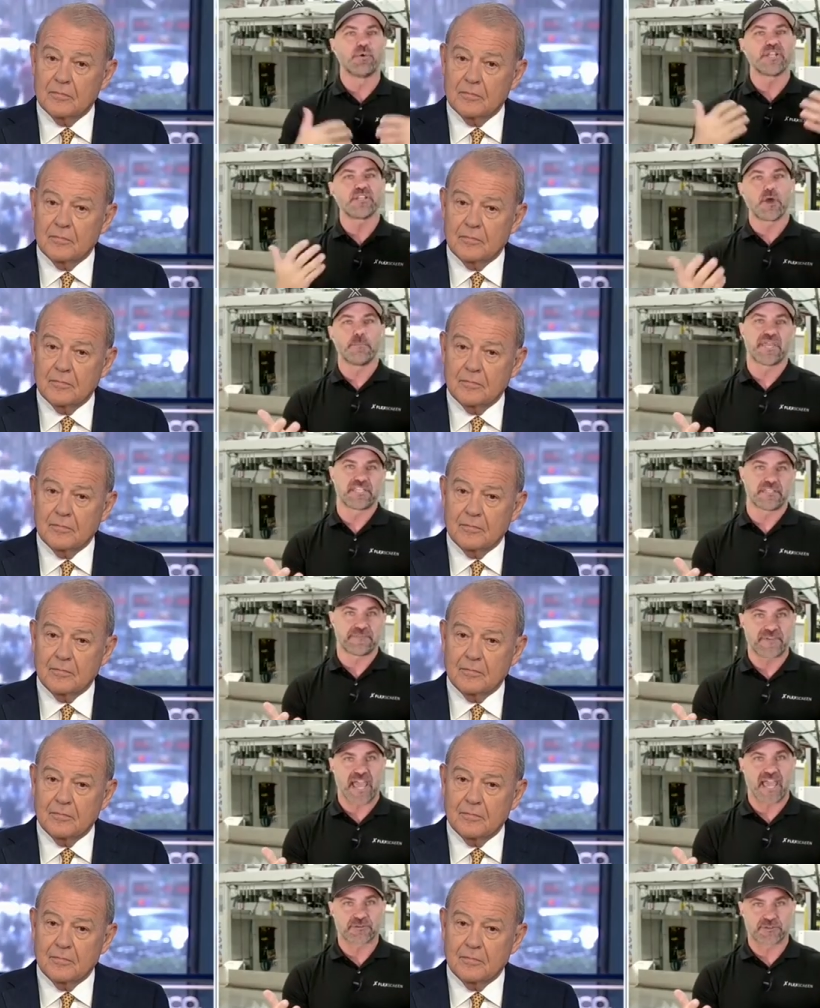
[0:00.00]
Speaker 1: now window
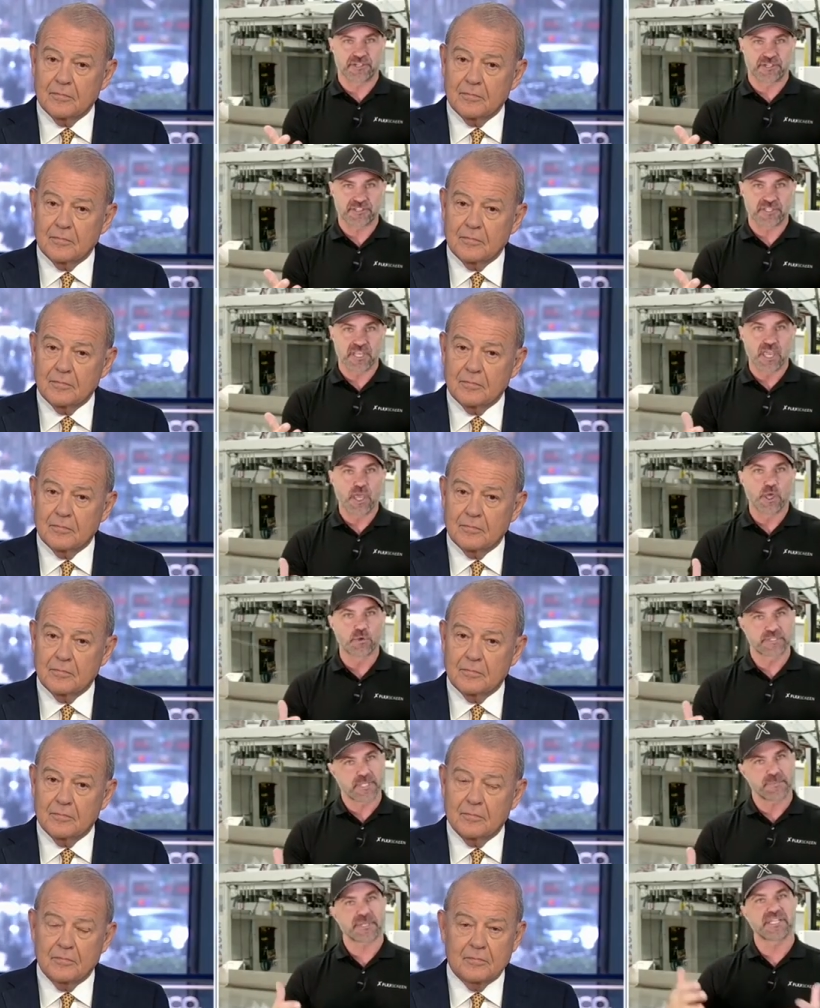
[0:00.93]
manufacturers,
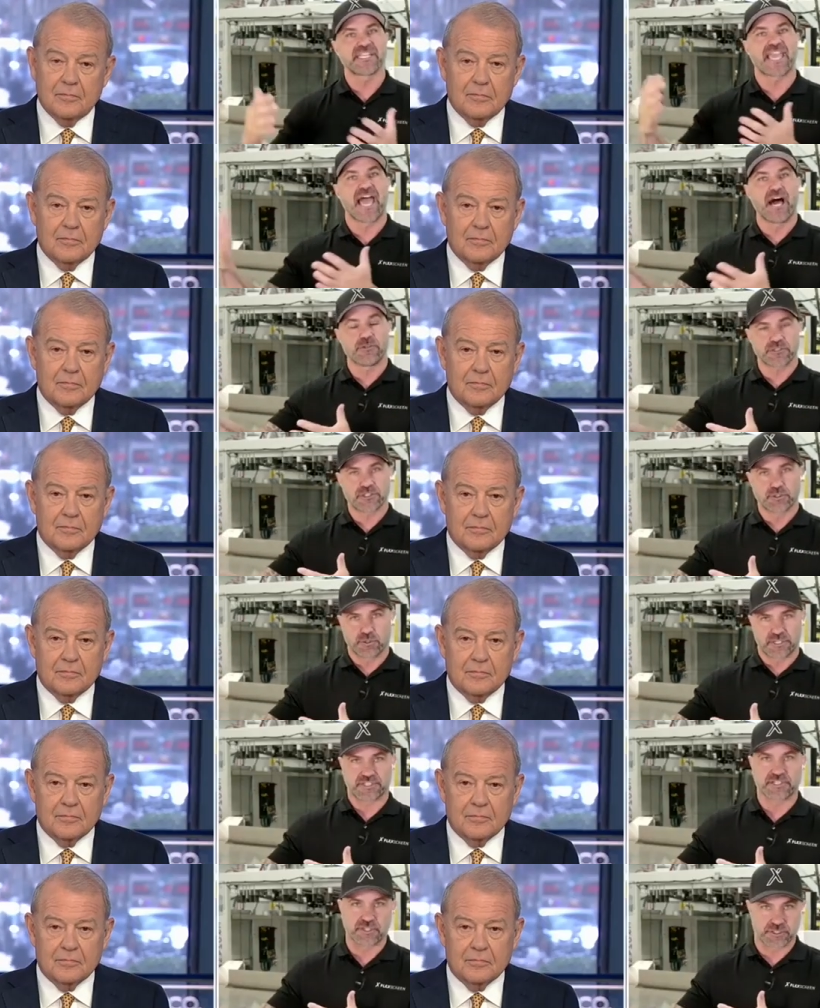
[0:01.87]
who typically
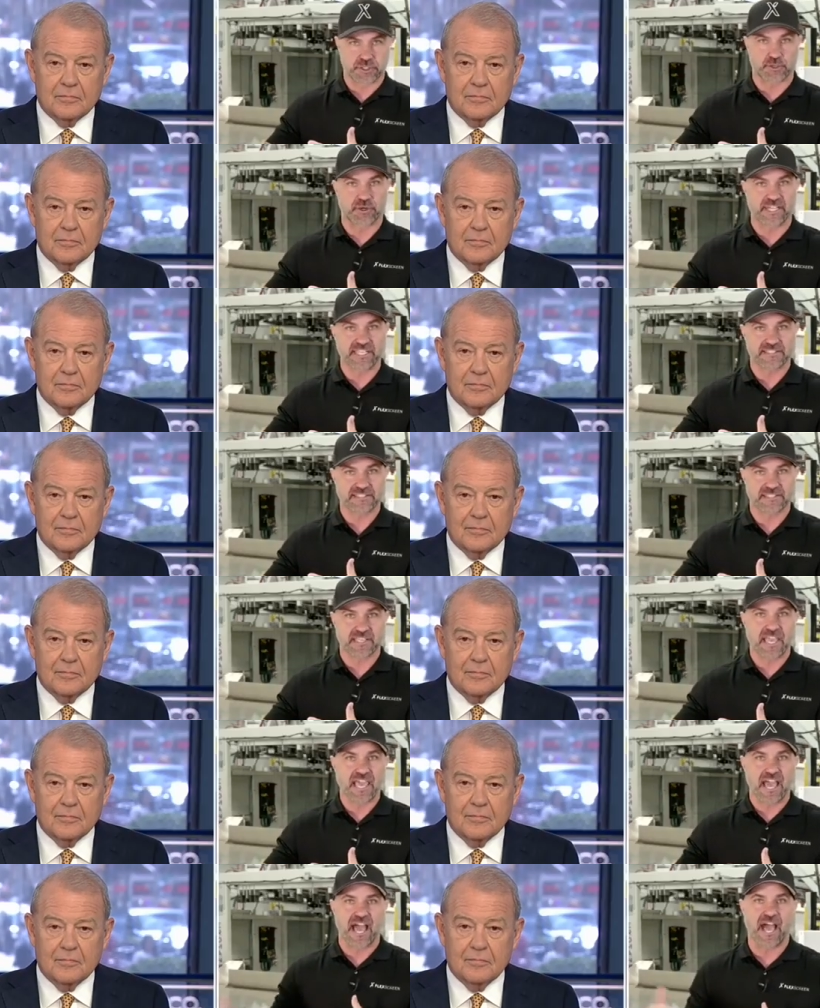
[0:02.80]
outsource their
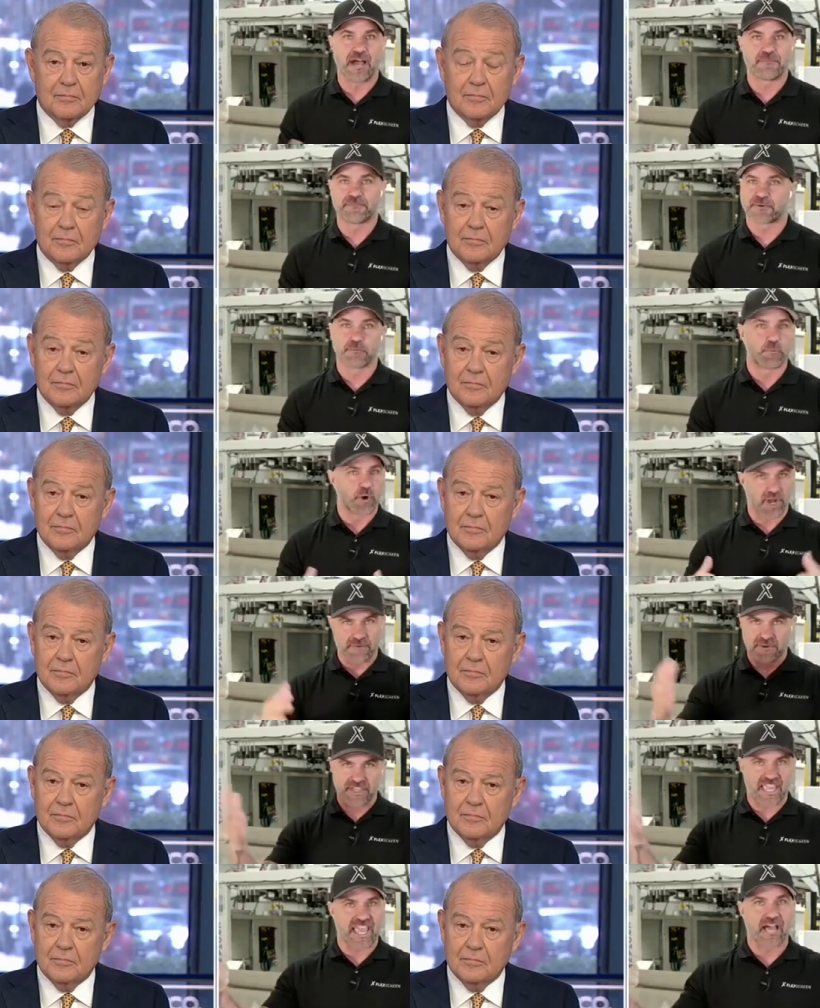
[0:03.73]
screens from
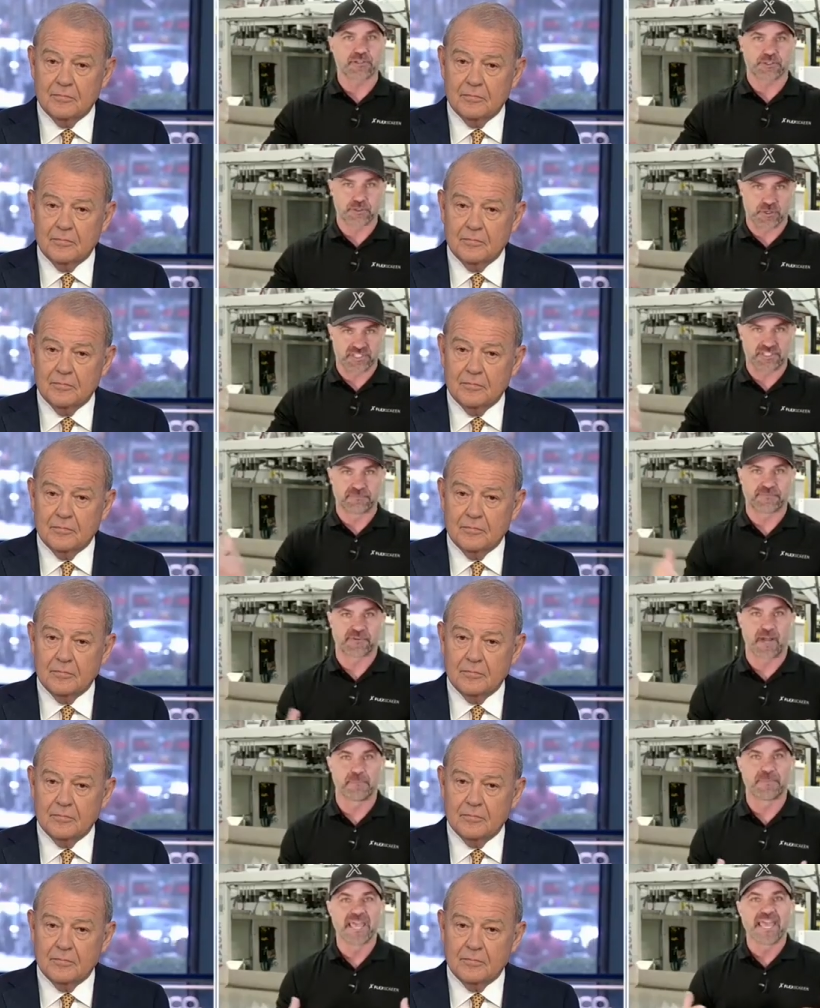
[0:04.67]
wherever they outsource
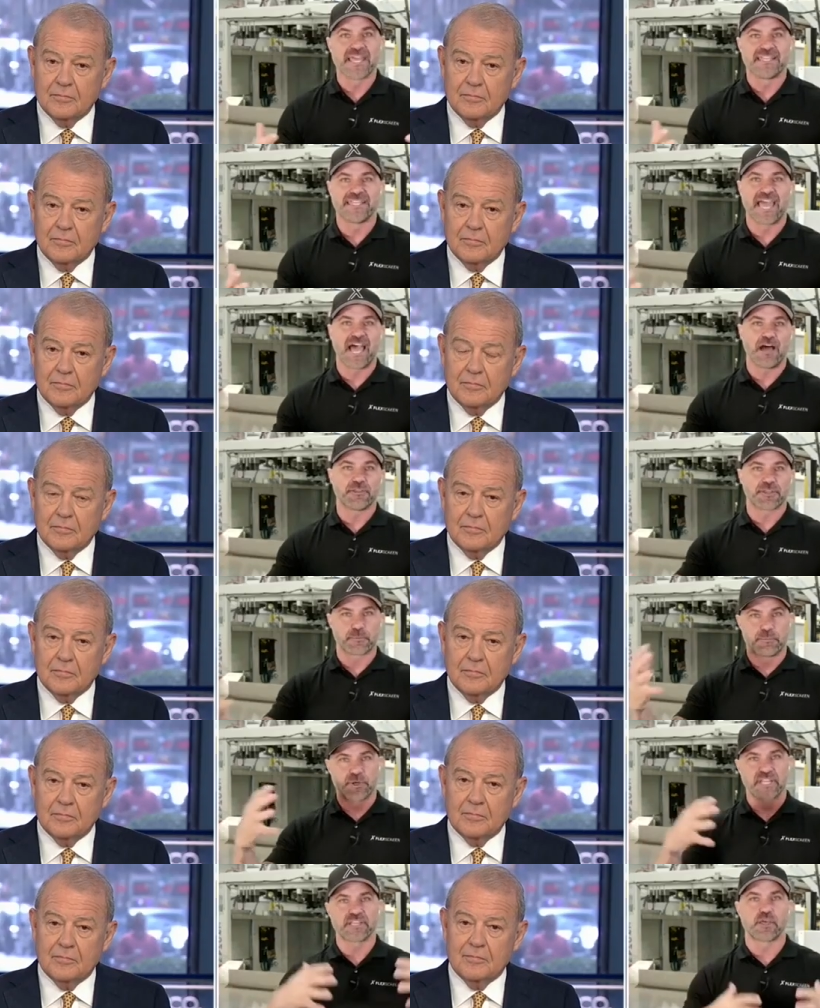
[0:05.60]
them from,
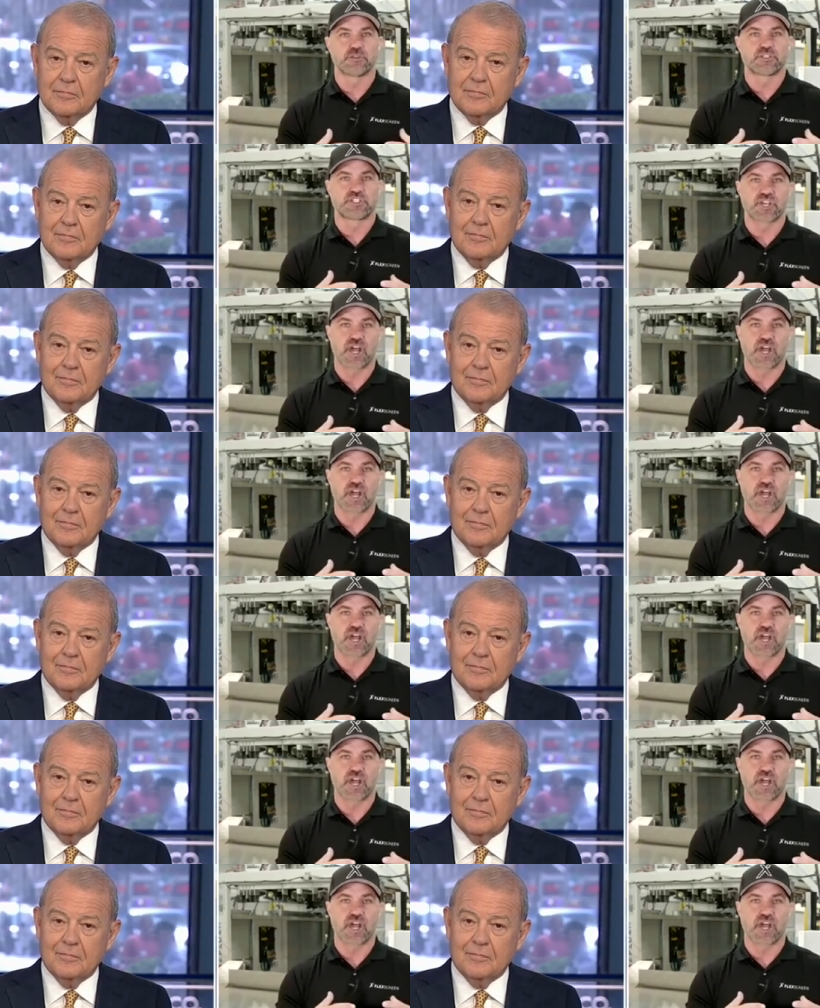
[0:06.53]
now they're putting